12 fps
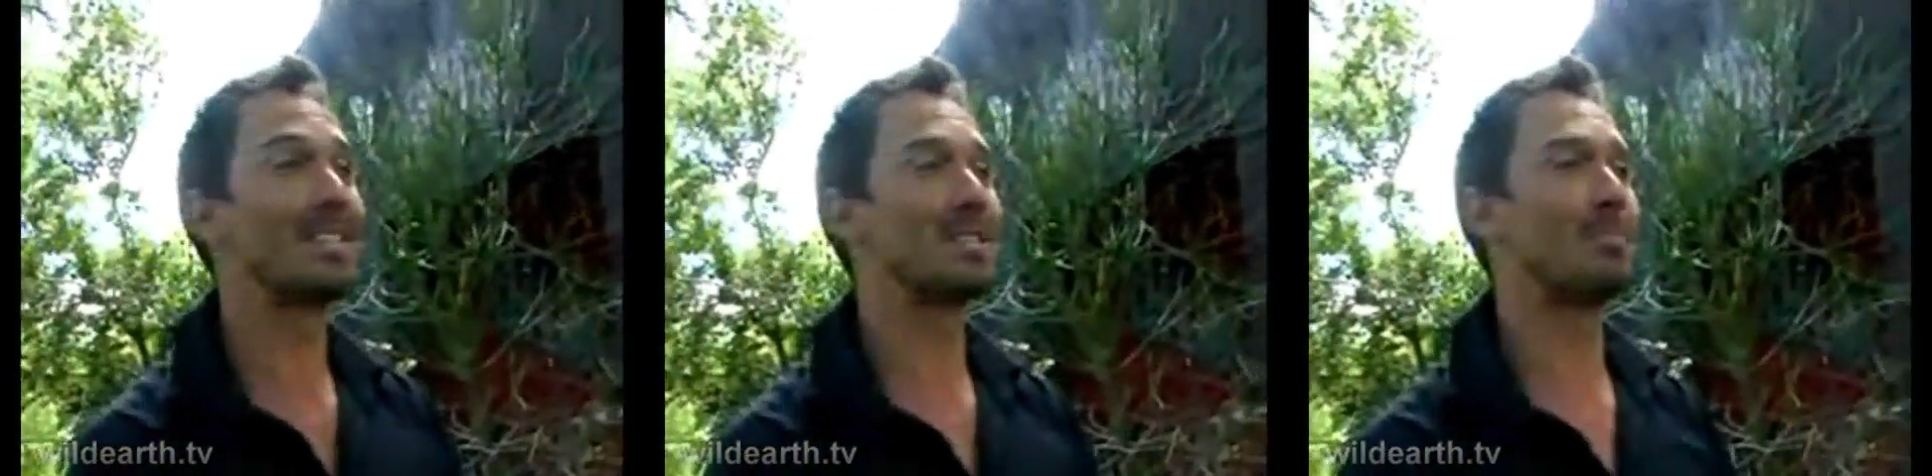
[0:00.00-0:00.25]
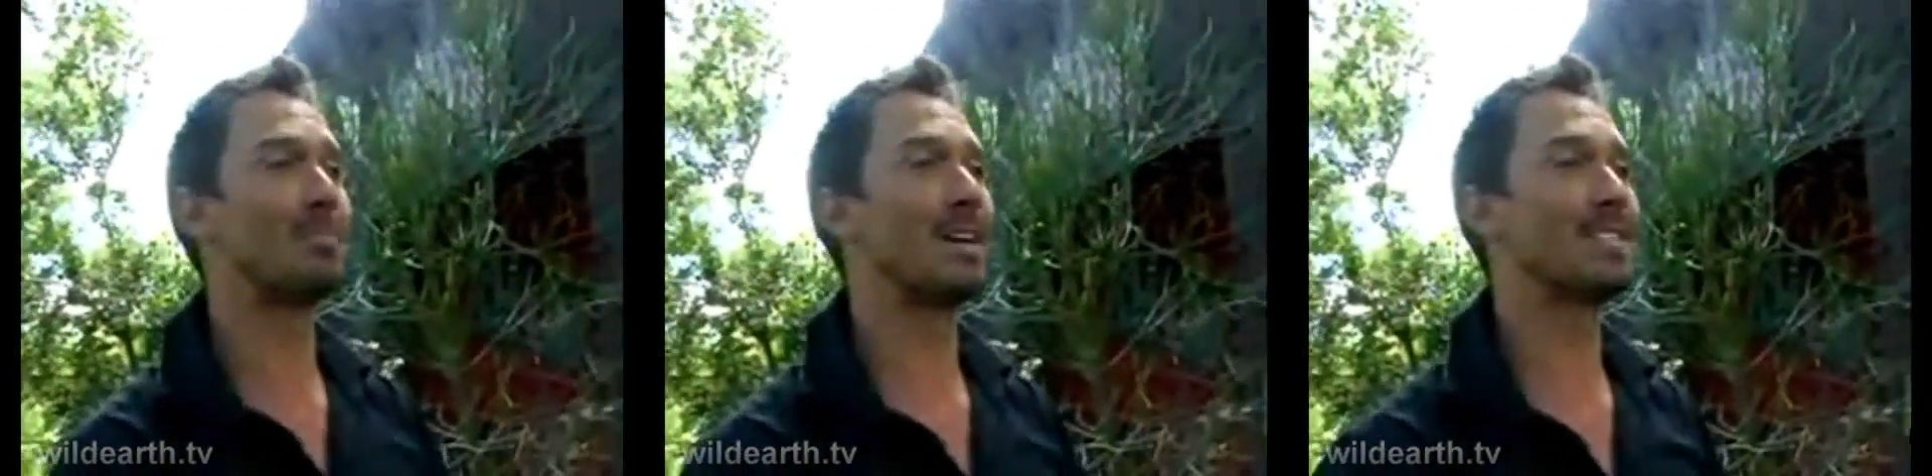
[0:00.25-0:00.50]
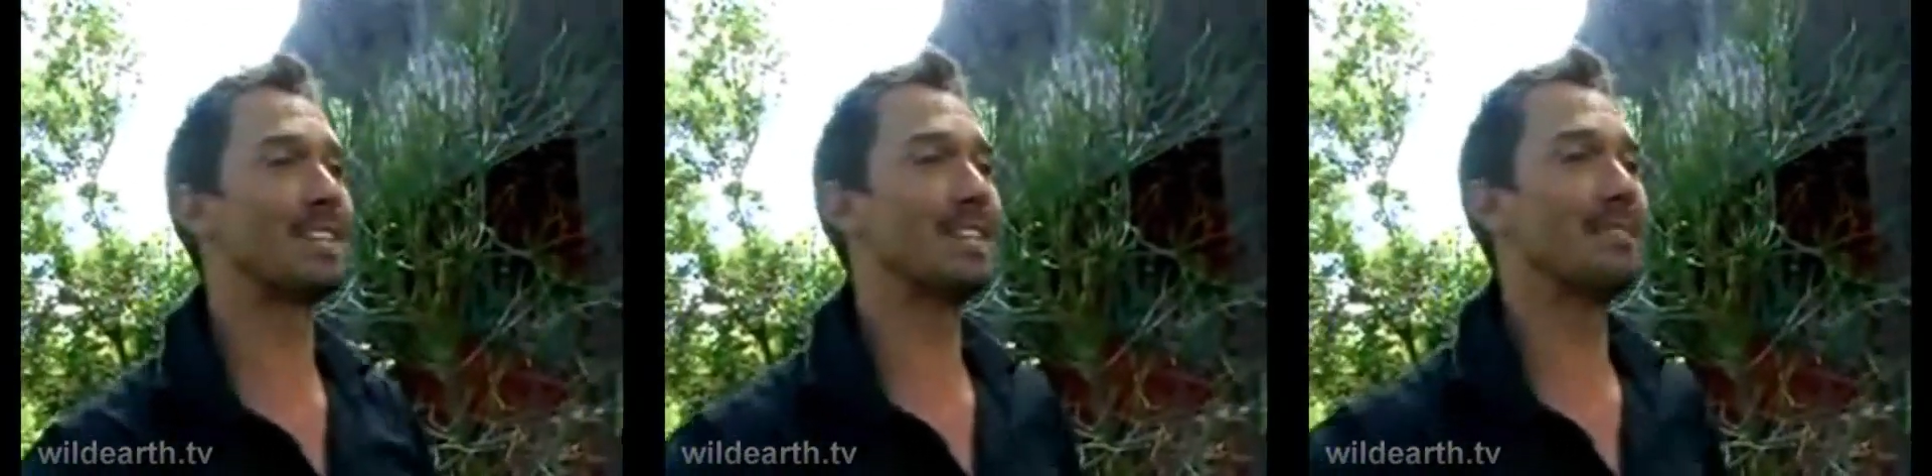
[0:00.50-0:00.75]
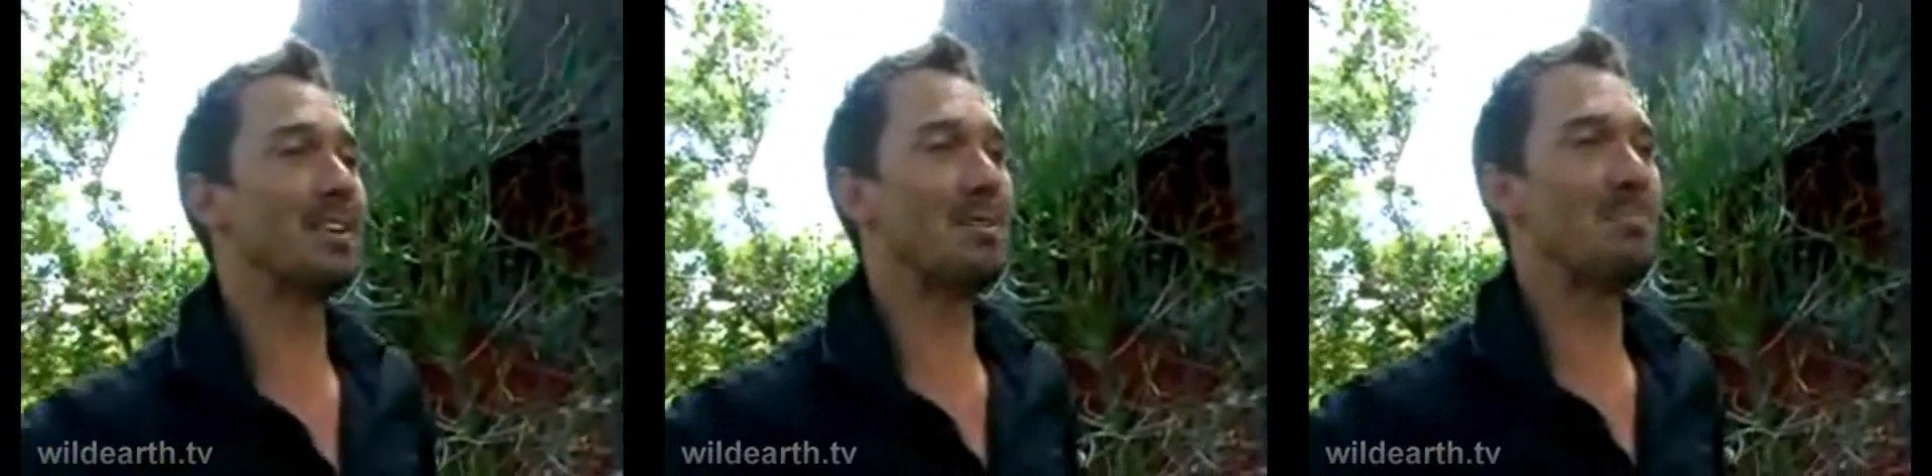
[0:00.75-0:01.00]
well, that's a surprise. I
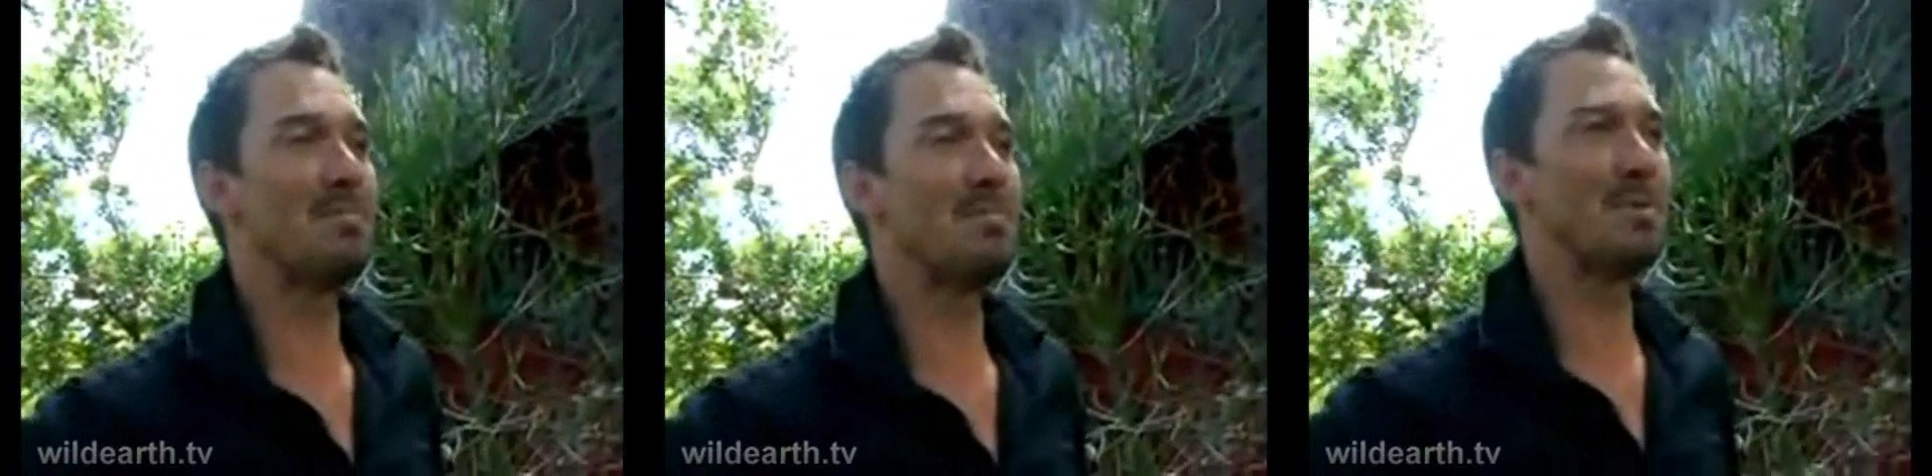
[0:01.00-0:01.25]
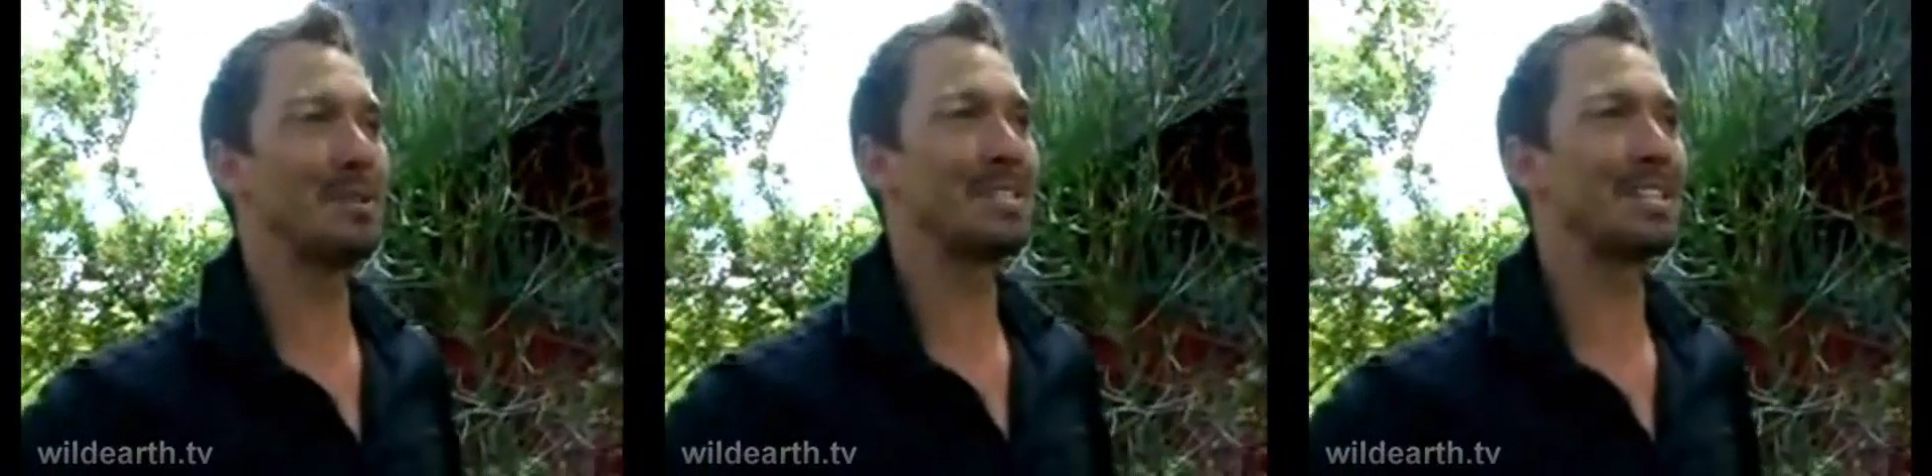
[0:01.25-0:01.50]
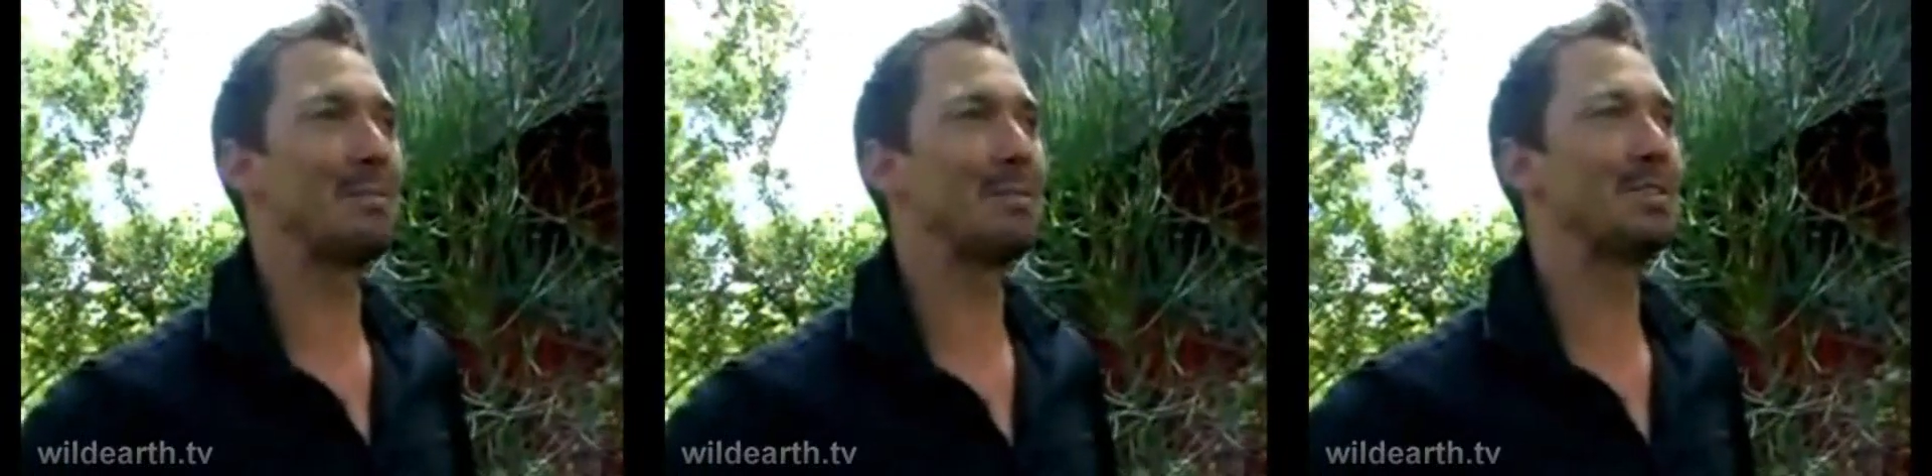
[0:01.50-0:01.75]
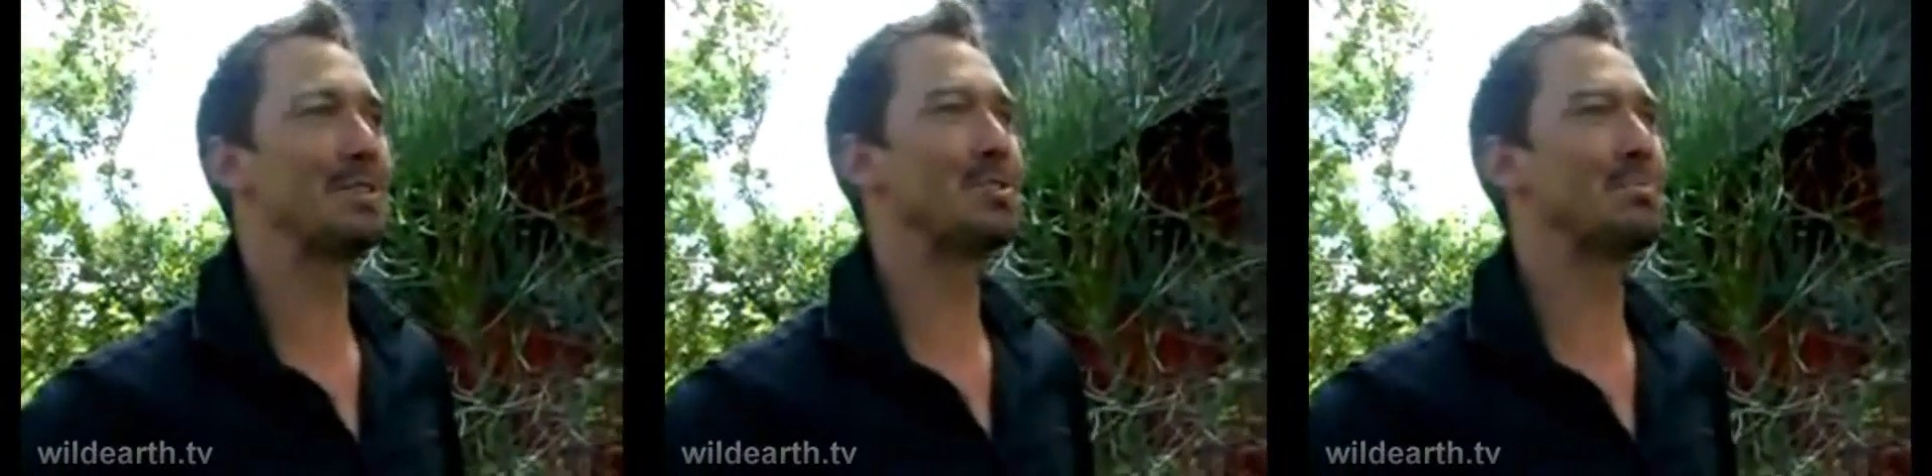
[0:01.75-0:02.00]
didn't even know Papa was
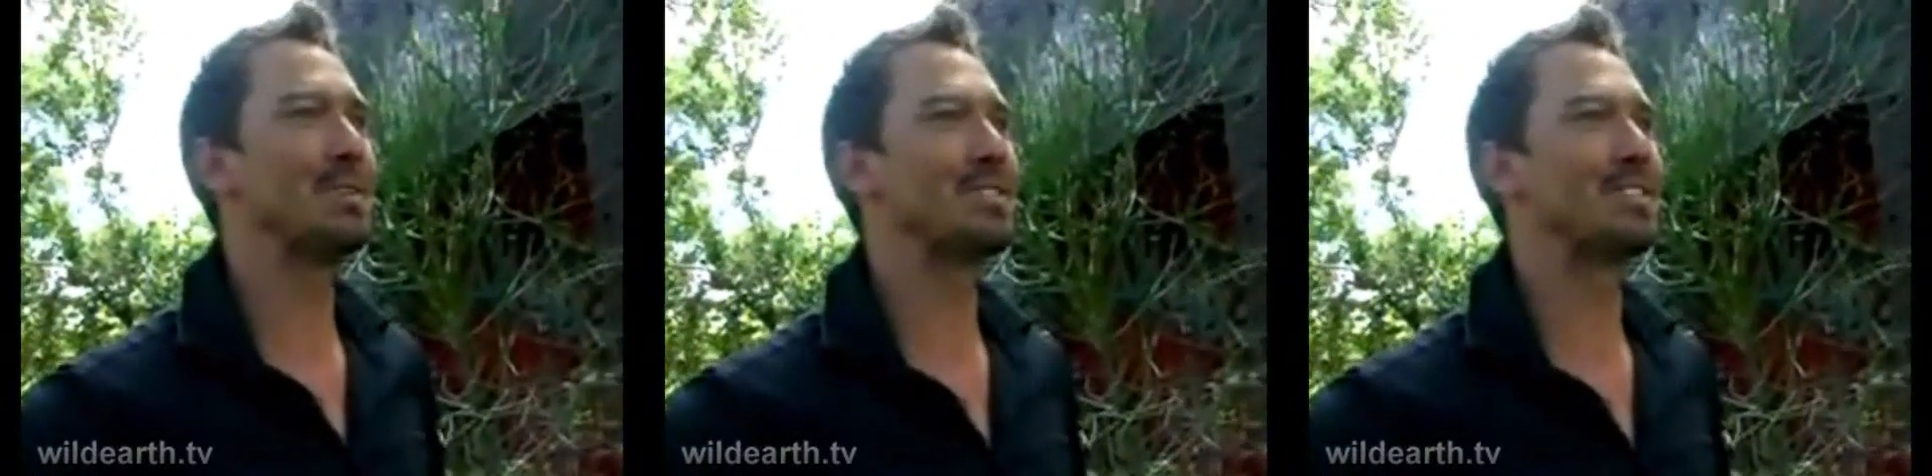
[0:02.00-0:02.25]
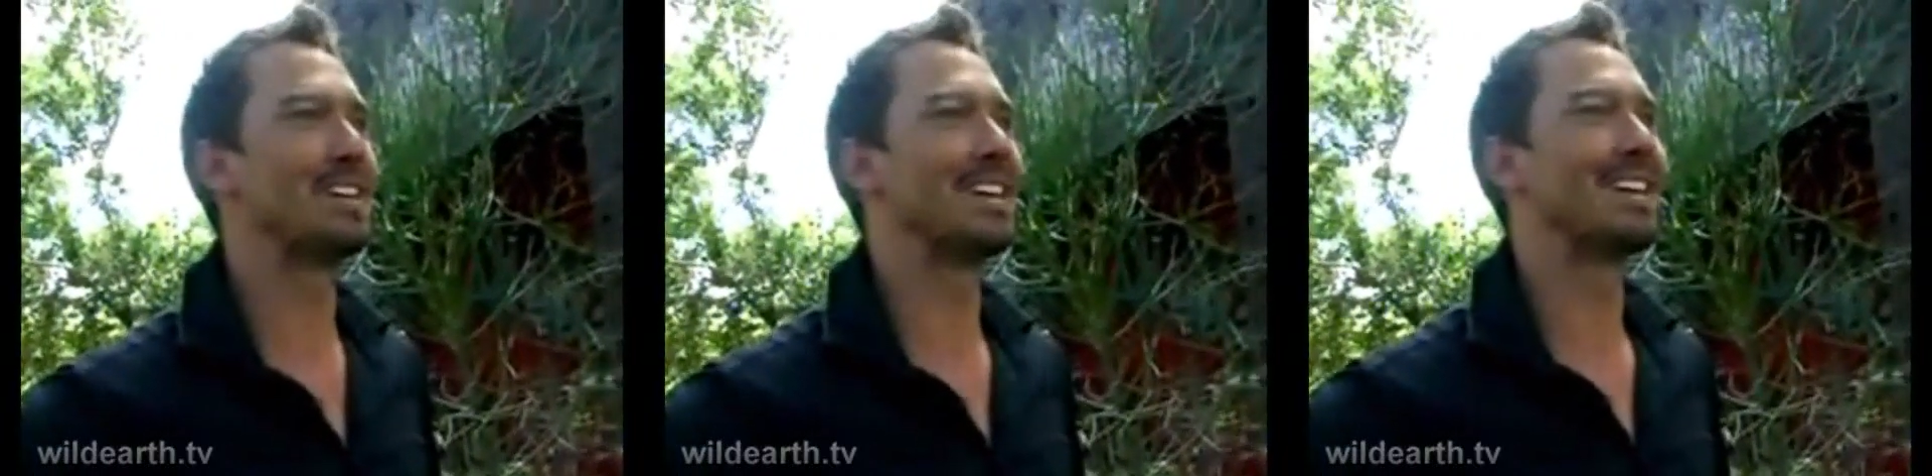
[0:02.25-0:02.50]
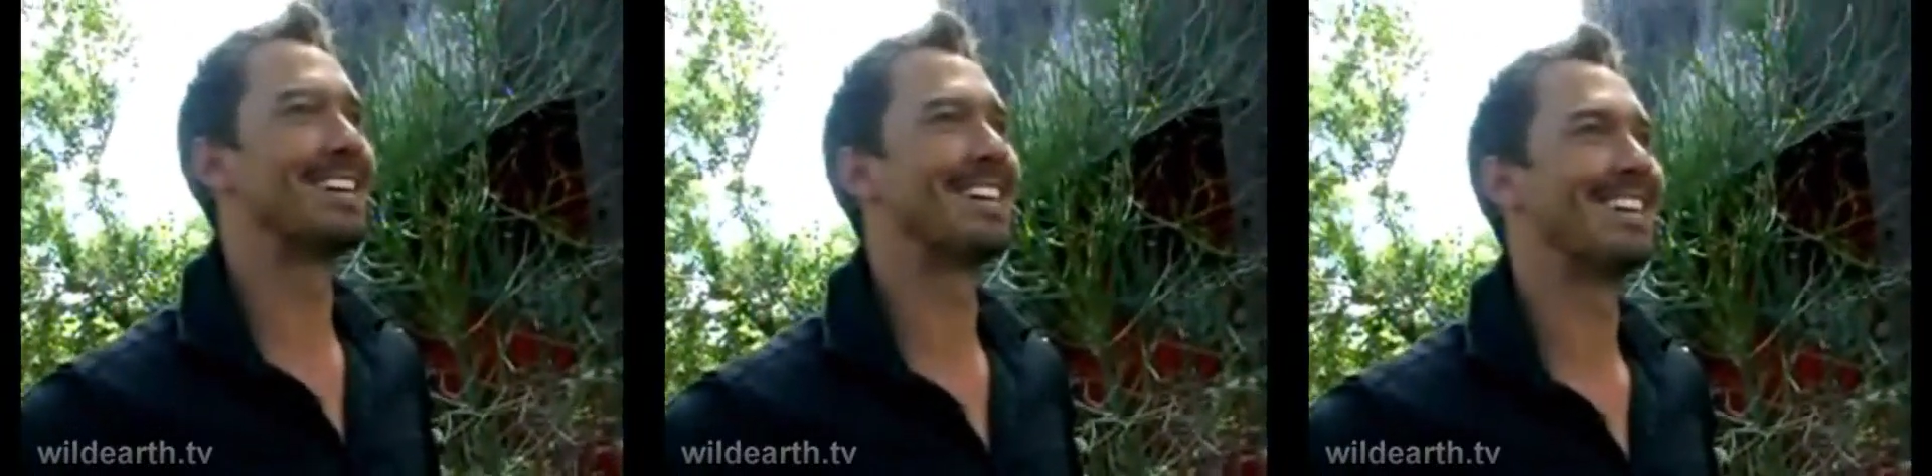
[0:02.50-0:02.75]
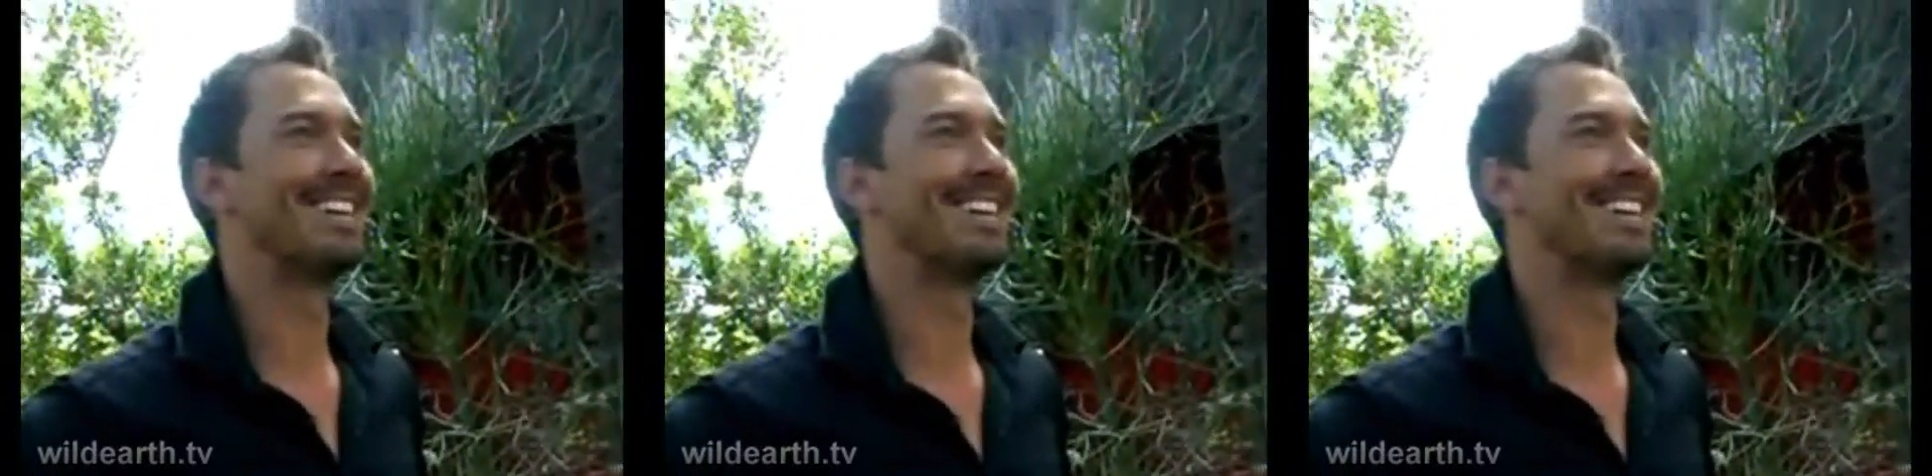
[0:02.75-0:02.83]
coming to Djuma today.